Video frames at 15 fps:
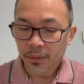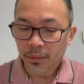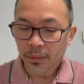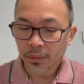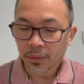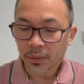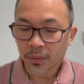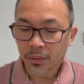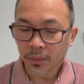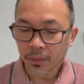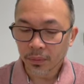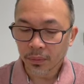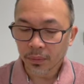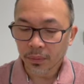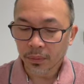So,
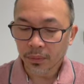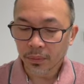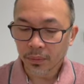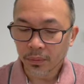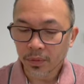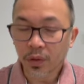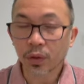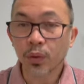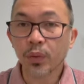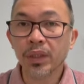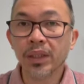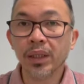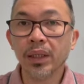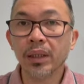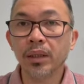because we
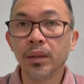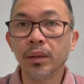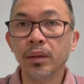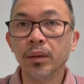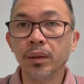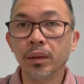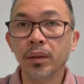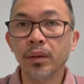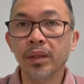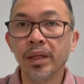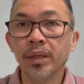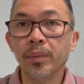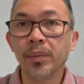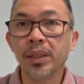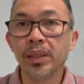said
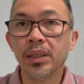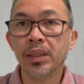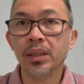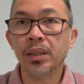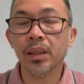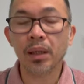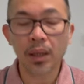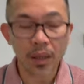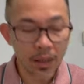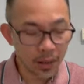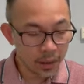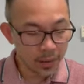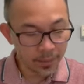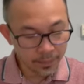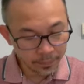near miss
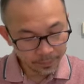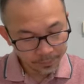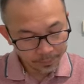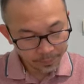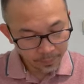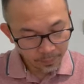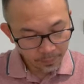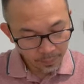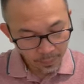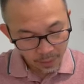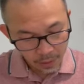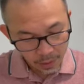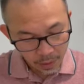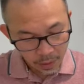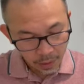are
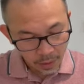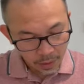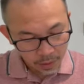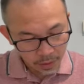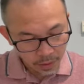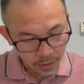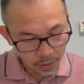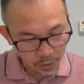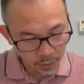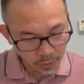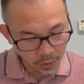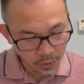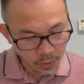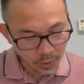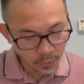
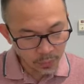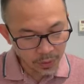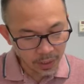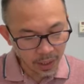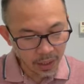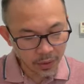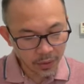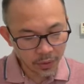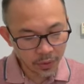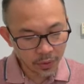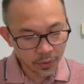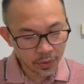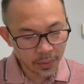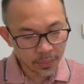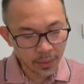situations where action
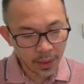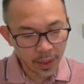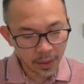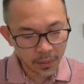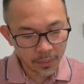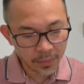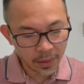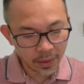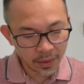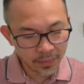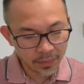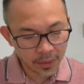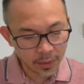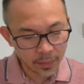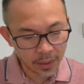could have harmed the
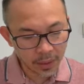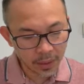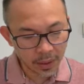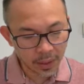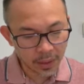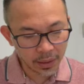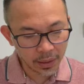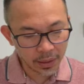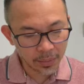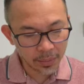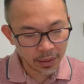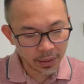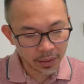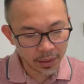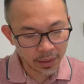individual but either by
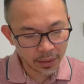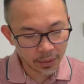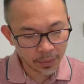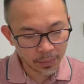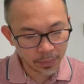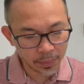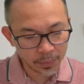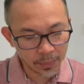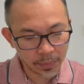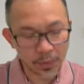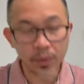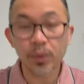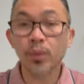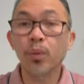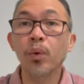chance or
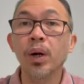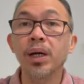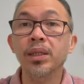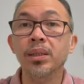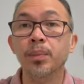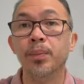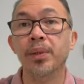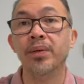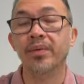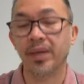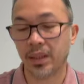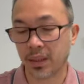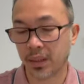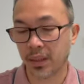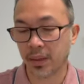purpose was
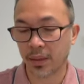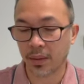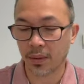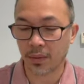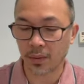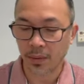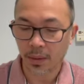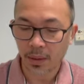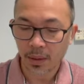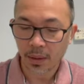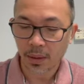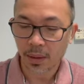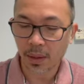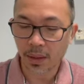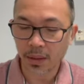prevented. So
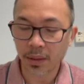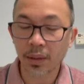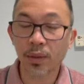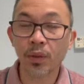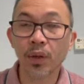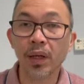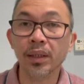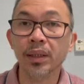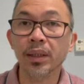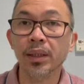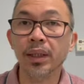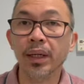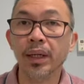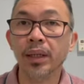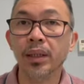that's your answer
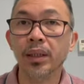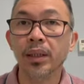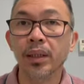there.